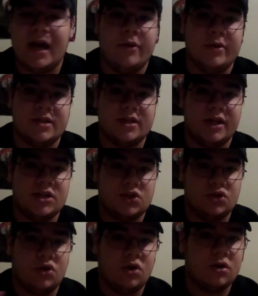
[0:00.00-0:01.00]
out, it's nice
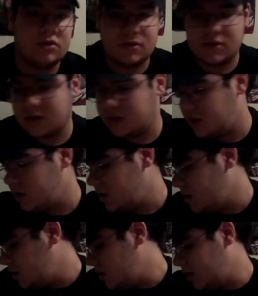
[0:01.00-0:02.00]
and hot.
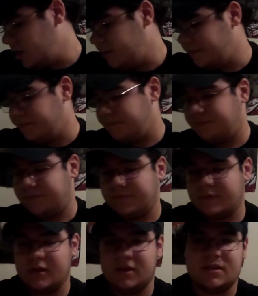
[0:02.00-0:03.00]

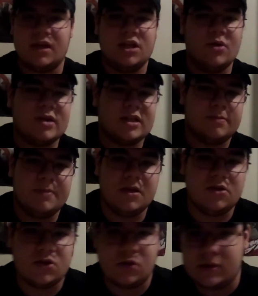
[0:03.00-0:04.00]
It's like USB
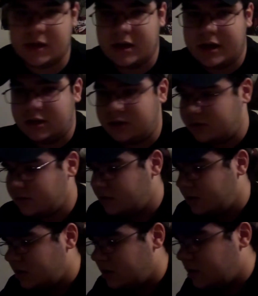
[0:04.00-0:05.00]
soldering iron, you
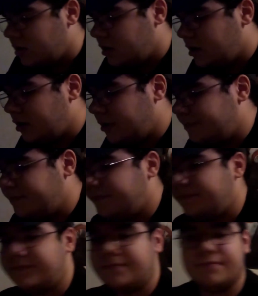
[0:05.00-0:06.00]
know,
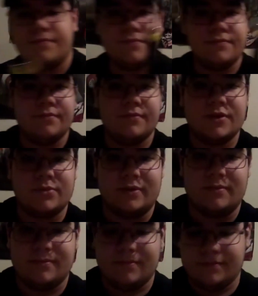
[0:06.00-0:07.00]
this one.
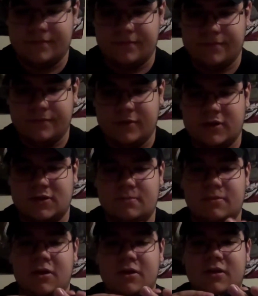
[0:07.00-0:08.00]
Right, so
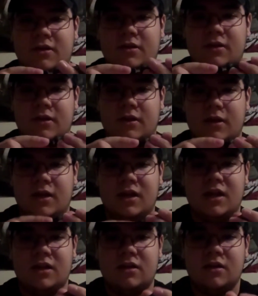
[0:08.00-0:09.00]
plug it
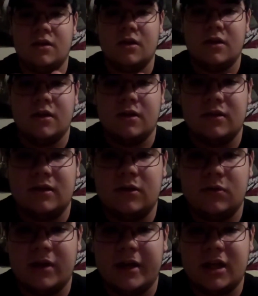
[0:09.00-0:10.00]
in, the
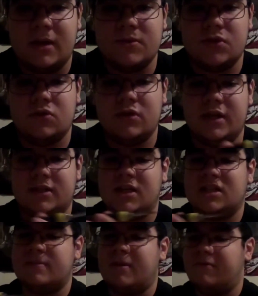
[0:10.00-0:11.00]
little light comes on. It
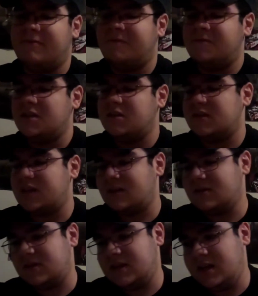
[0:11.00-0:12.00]
takes about 15
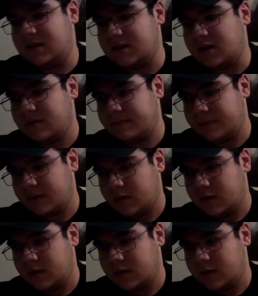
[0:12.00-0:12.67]
seconds to heat up.